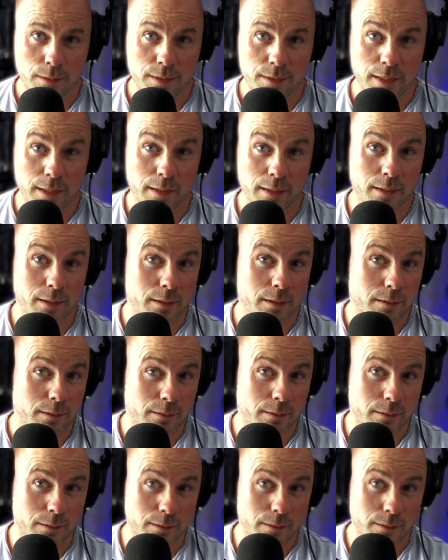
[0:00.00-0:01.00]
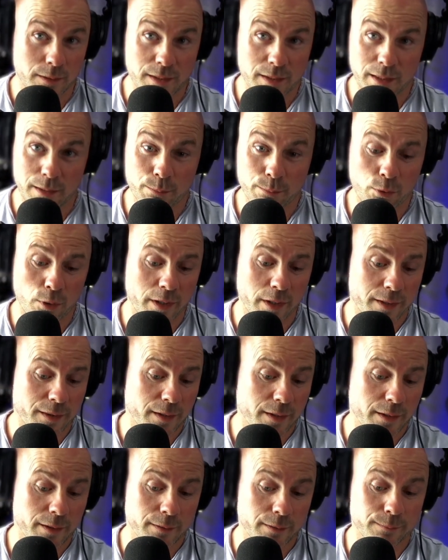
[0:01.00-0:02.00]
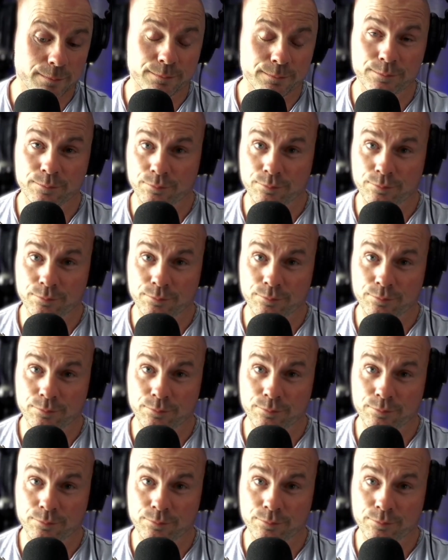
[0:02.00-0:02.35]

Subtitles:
Take a deep breath in,